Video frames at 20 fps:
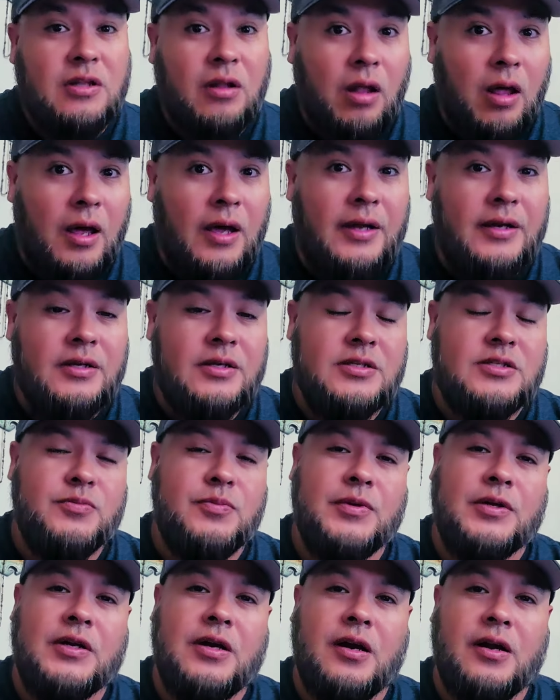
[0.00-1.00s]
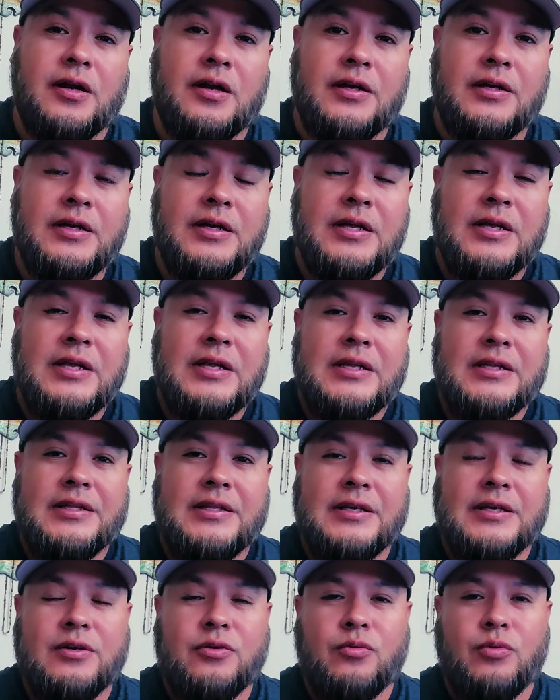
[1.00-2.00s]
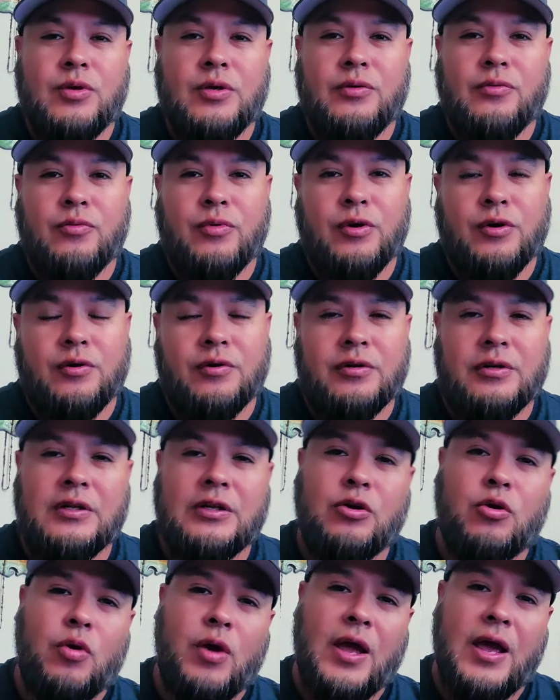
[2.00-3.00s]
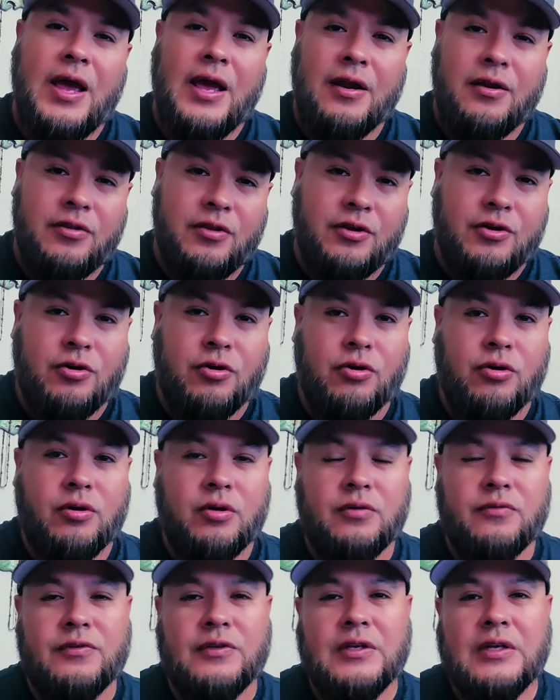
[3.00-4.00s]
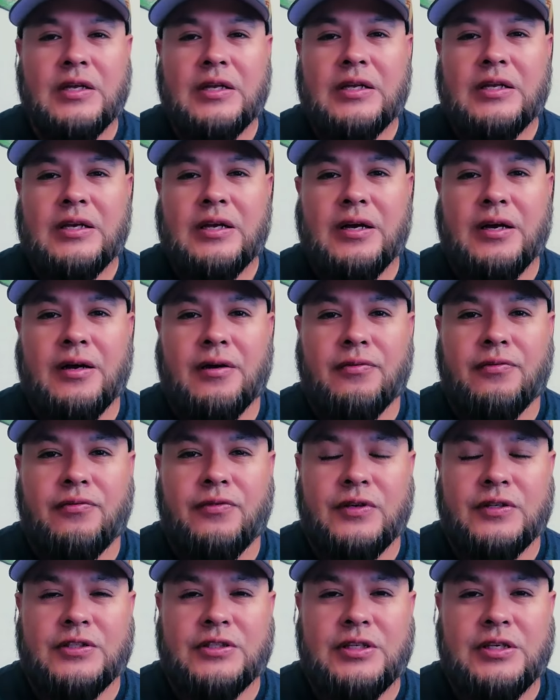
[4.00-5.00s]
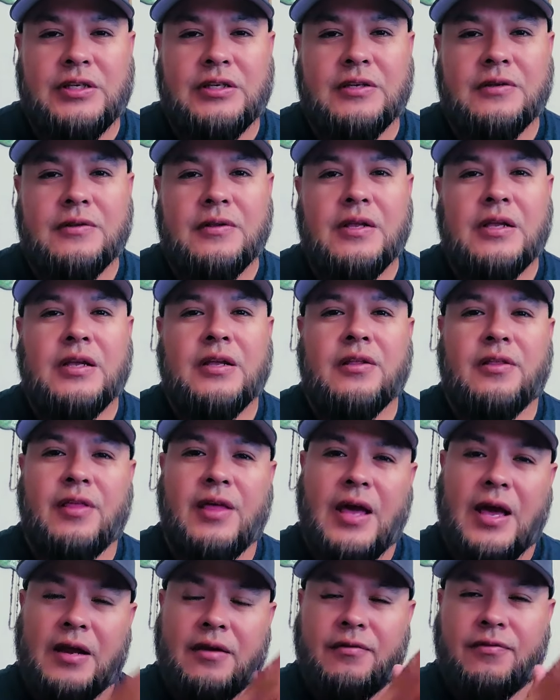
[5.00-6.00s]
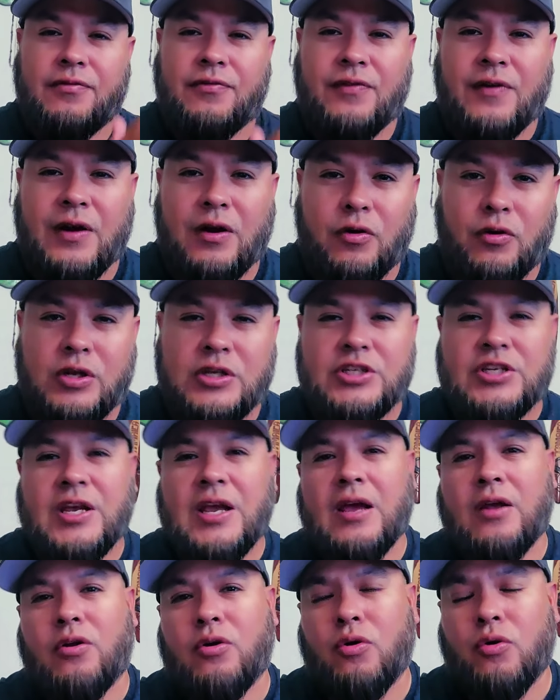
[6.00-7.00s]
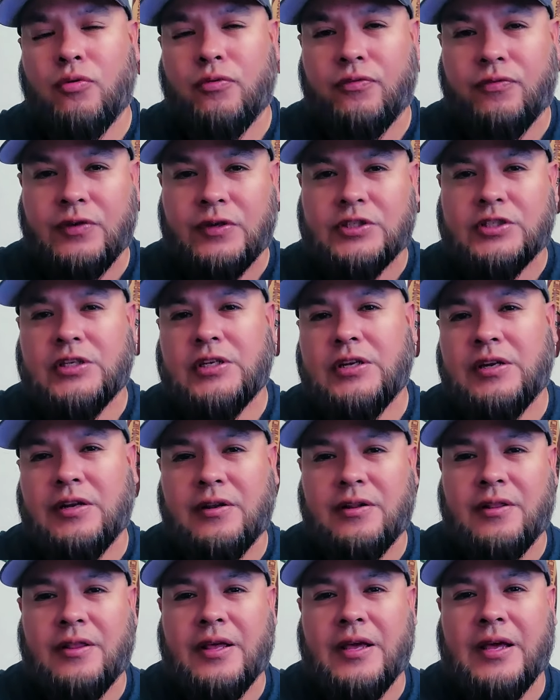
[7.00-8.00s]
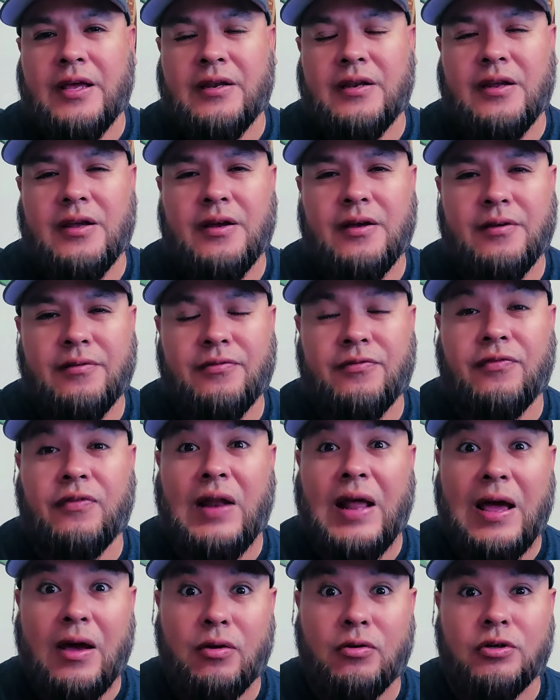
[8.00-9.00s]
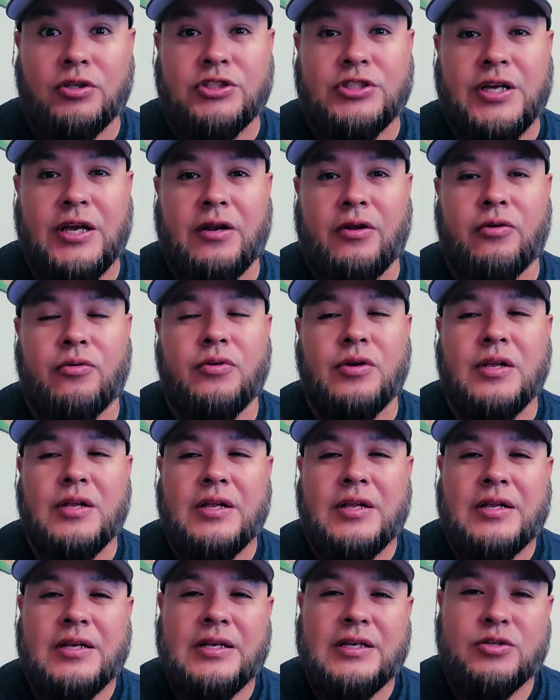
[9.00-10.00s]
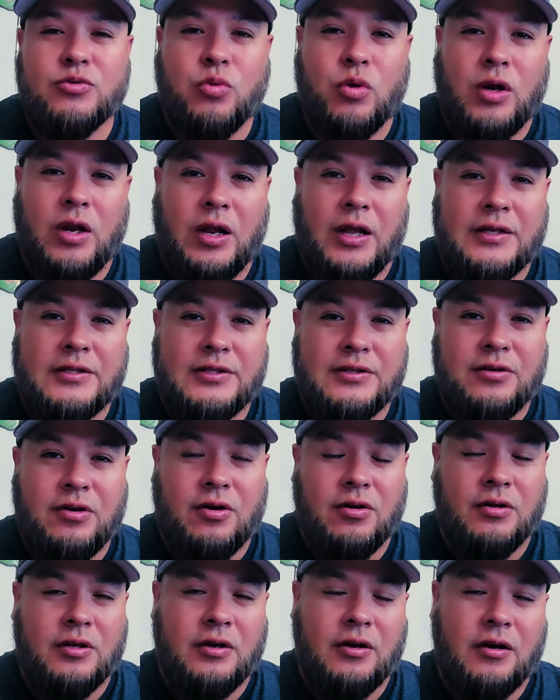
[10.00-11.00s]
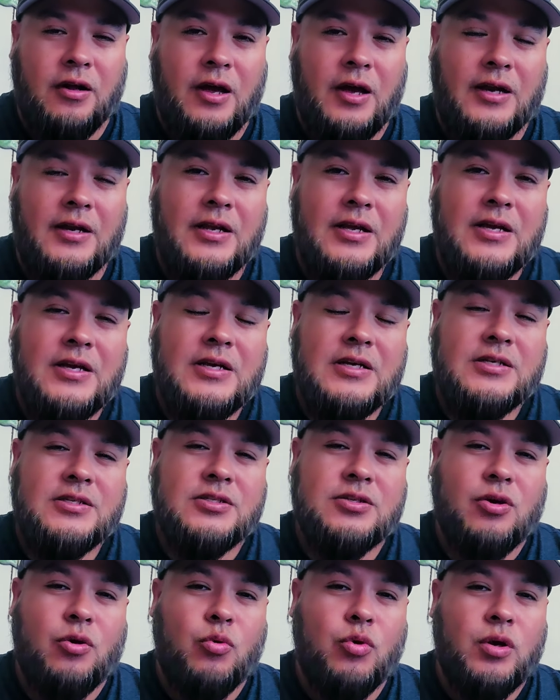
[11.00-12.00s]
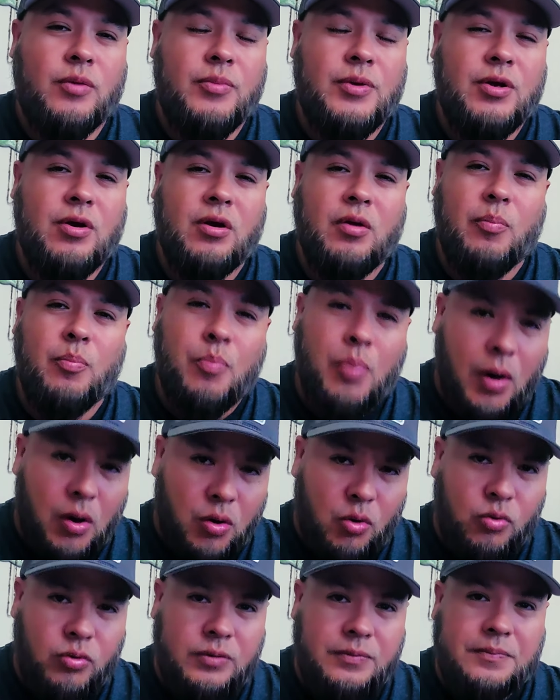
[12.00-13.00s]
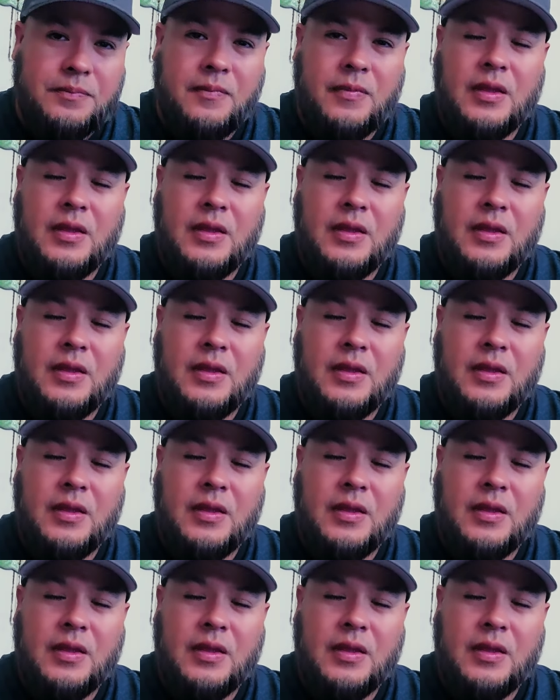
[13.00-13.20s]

slot. It's been kind of that we we're a little head of the curve. Uh, fishing that ferry channel fishing that flounder channel is what I like to call it a lot. So we're going to be on a boat